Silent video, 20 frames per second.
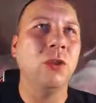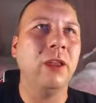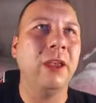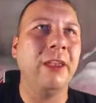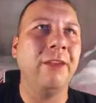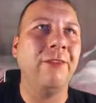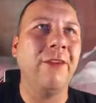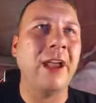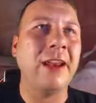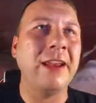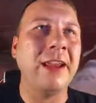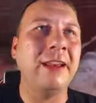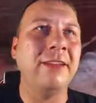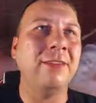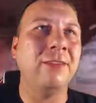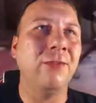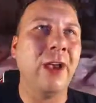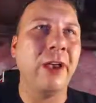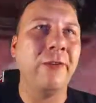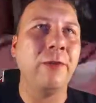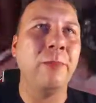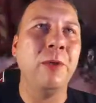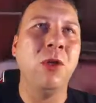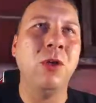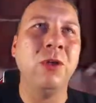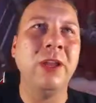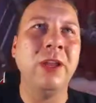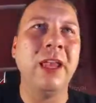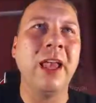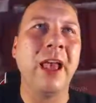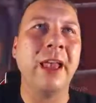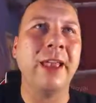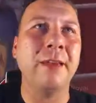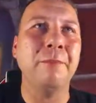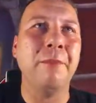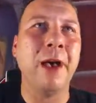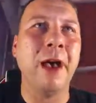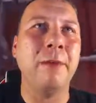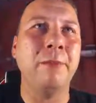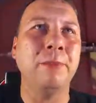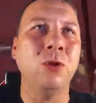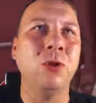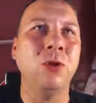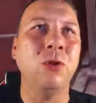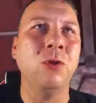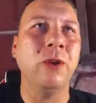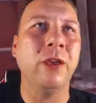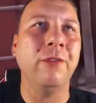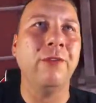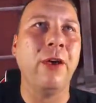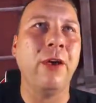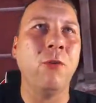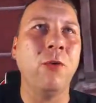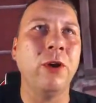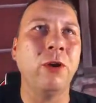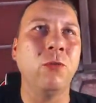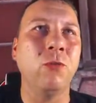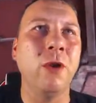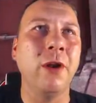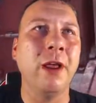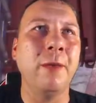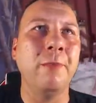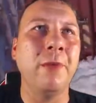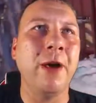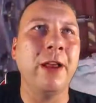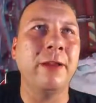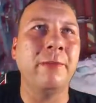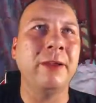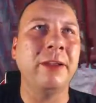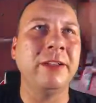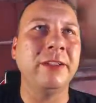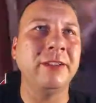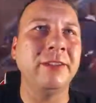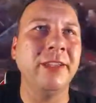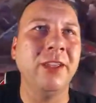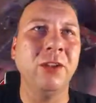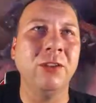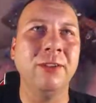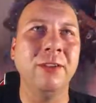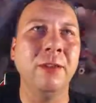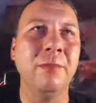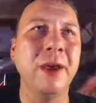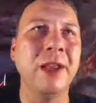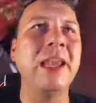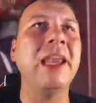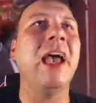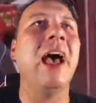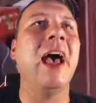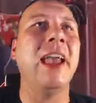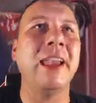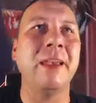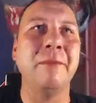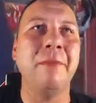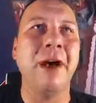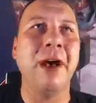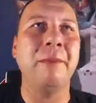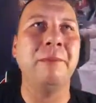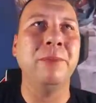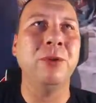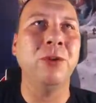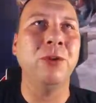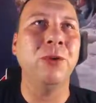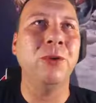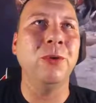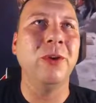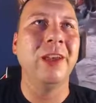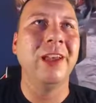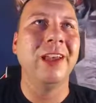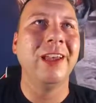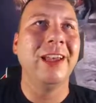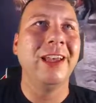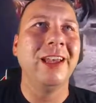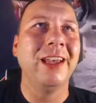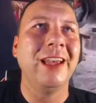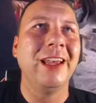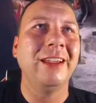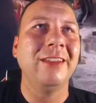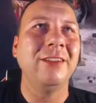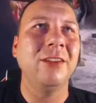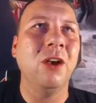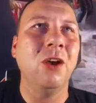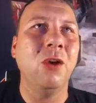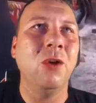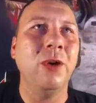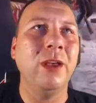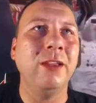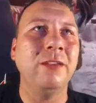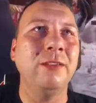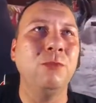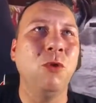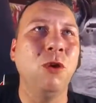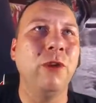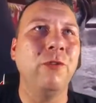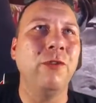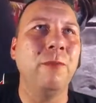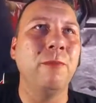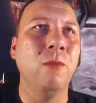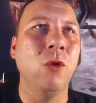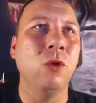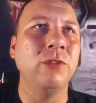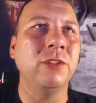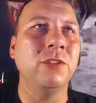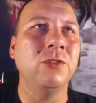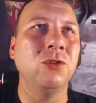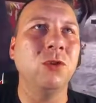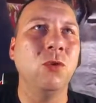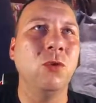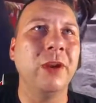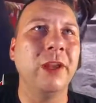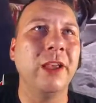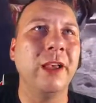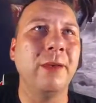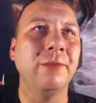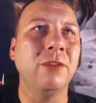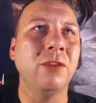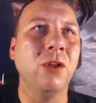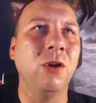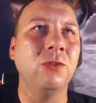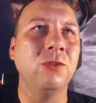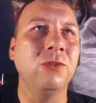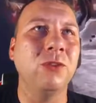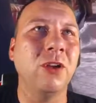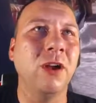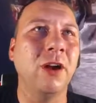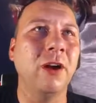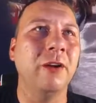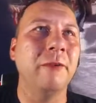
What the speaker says: If I need survivability, I can pop blue. If I want to run up on them and just kill somebody, I can pop blue. So it's more of a multi-tool when it comes to Lone Star.